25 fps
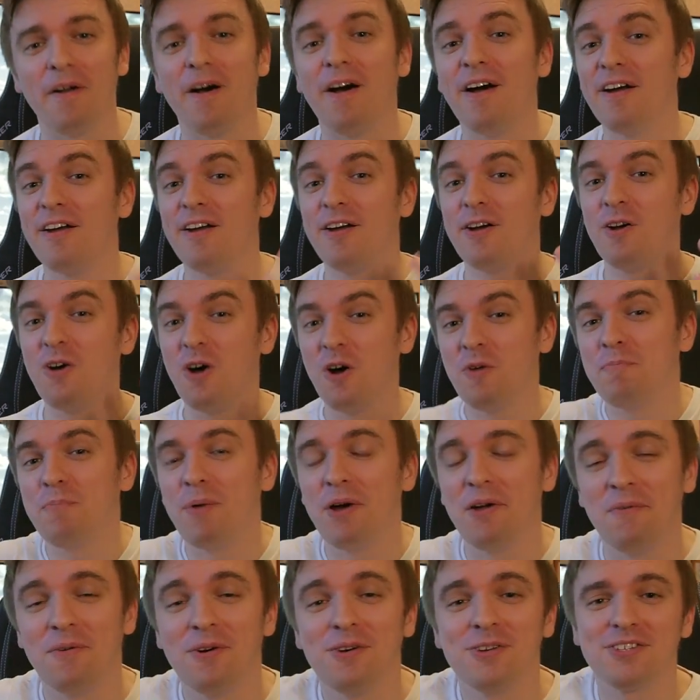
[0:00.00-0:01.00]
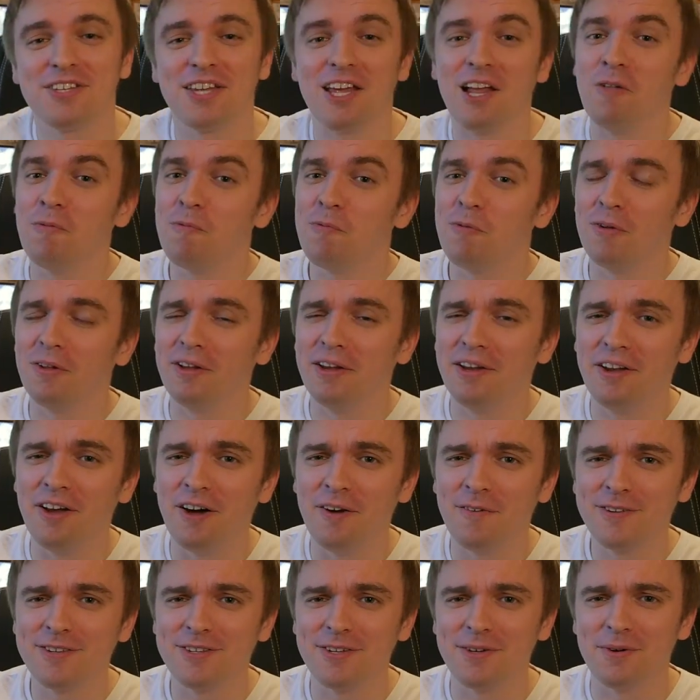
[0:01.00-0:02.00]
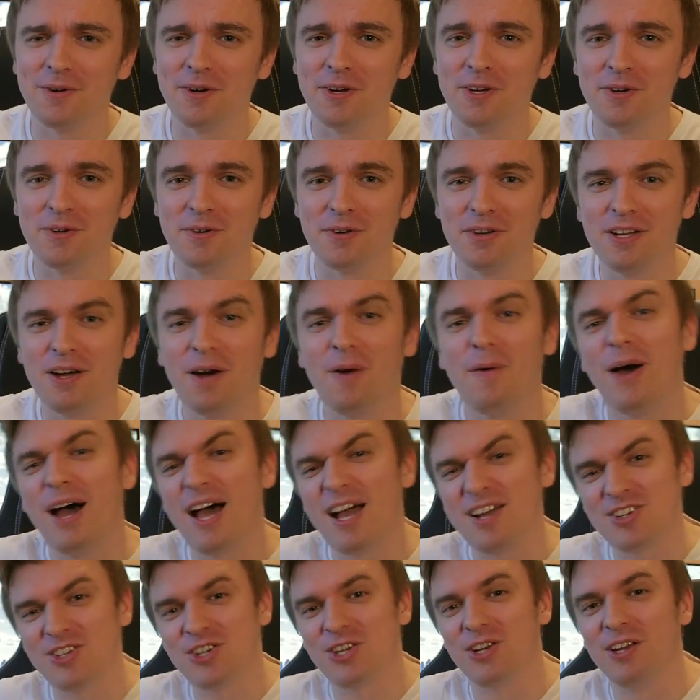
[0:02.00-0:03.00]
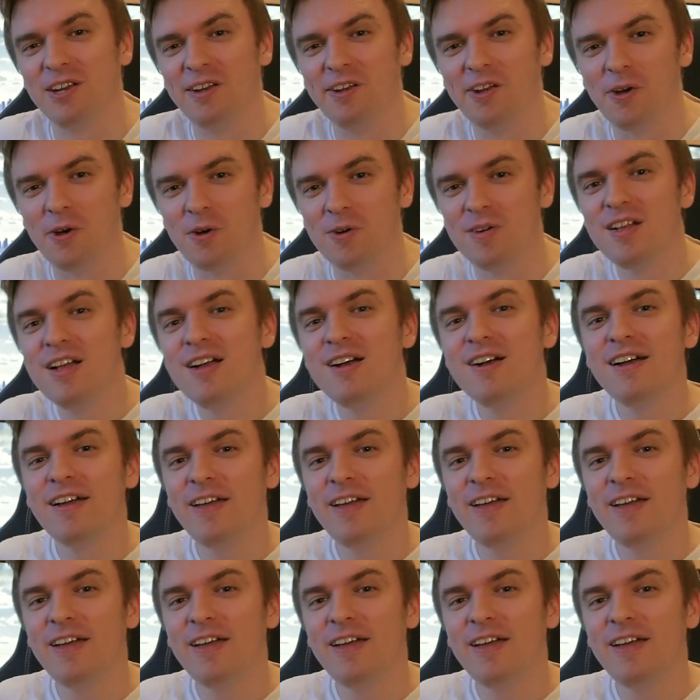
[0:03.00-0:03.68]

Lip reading: I hope I was helpful enough so you now actually know